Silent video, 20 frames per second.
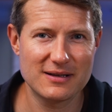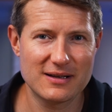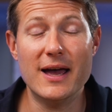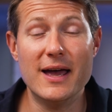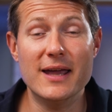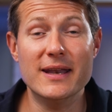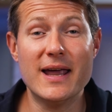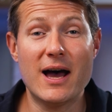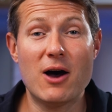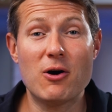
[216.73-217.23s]

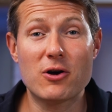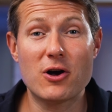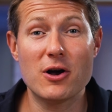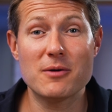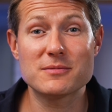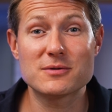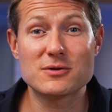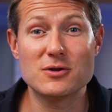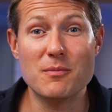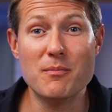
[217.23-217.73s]
and now
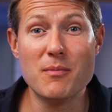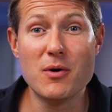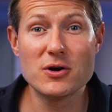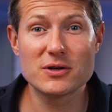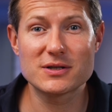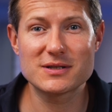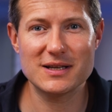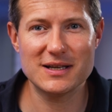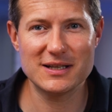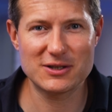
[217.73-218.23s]
comes the
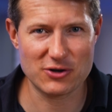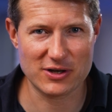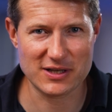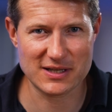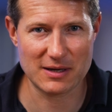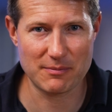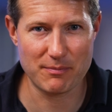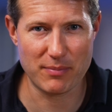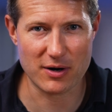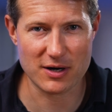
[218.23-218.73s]
most
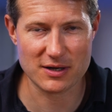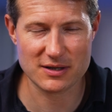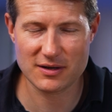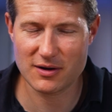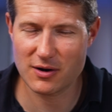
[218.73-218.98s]
interesting part,